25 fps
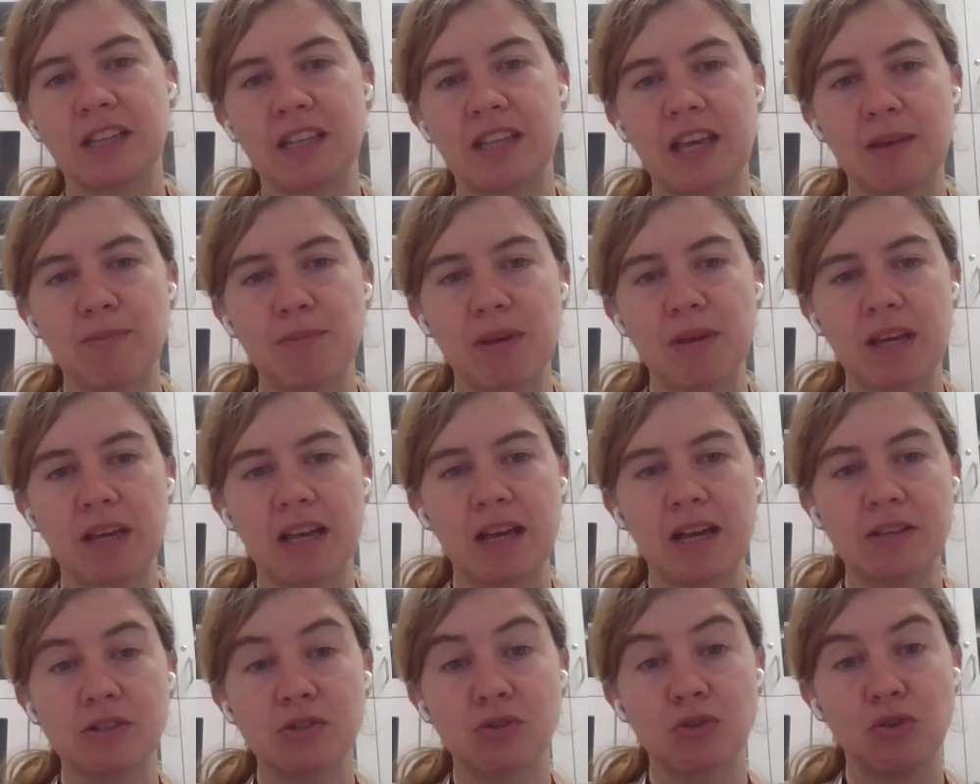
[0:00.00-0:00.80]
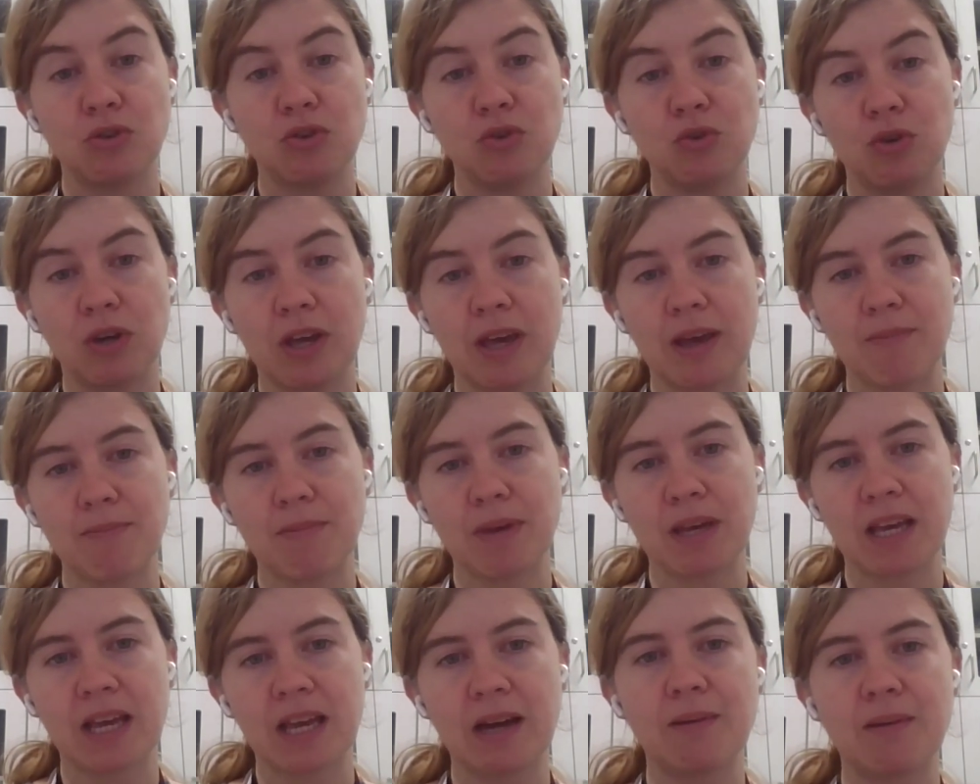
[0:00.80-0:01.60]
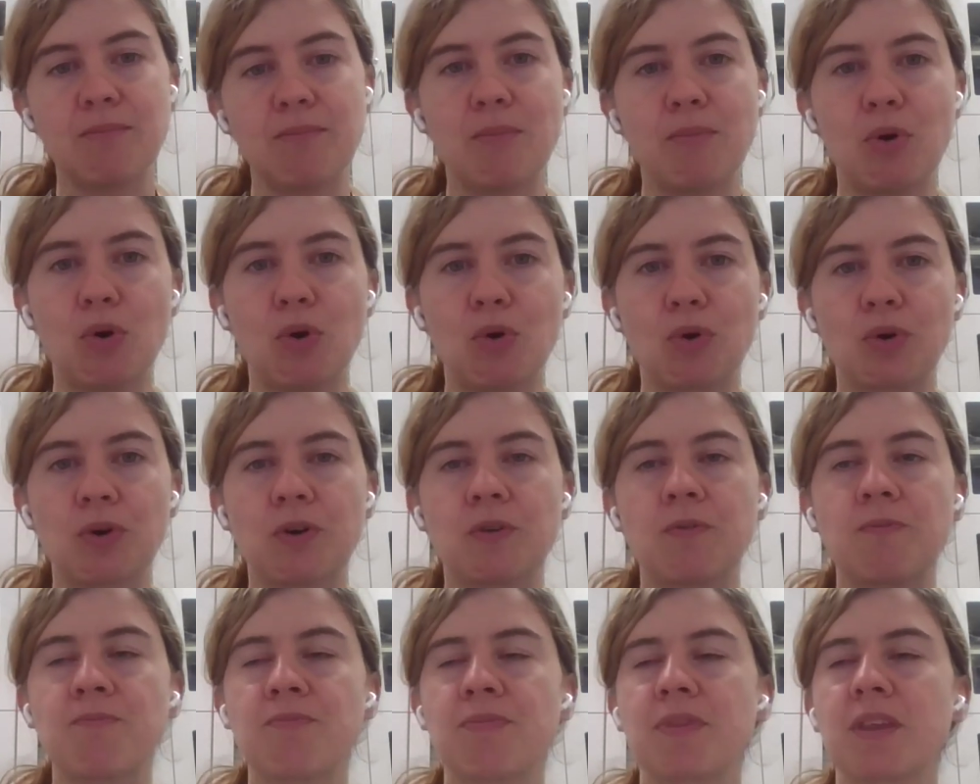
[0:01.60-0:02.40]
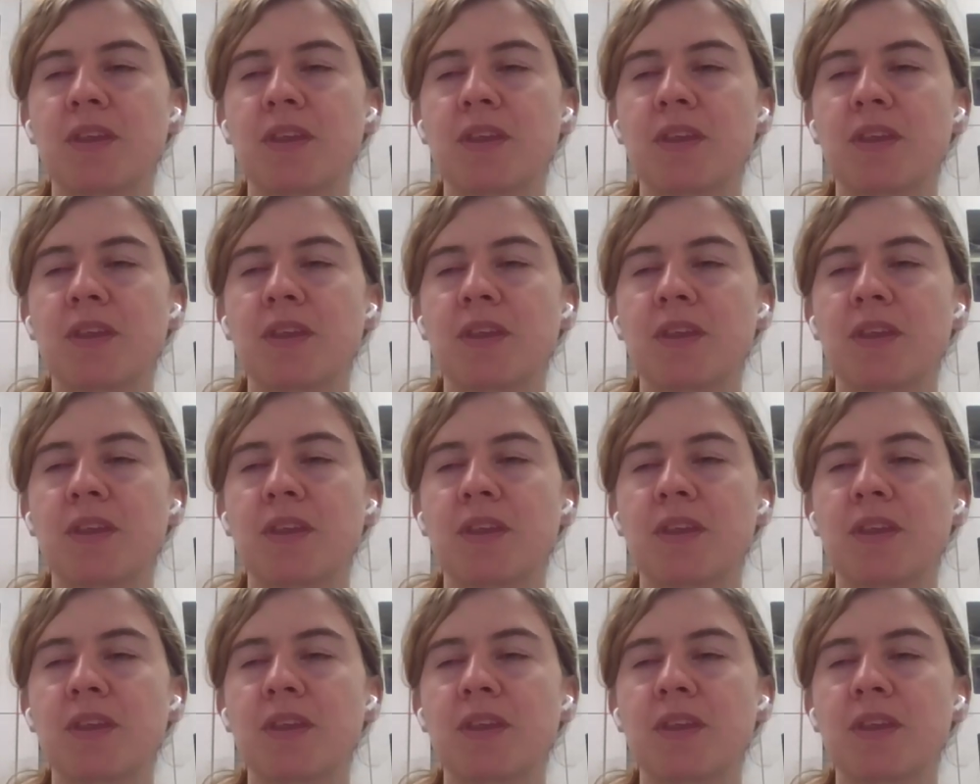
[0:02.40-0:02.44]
they become, so you can become more,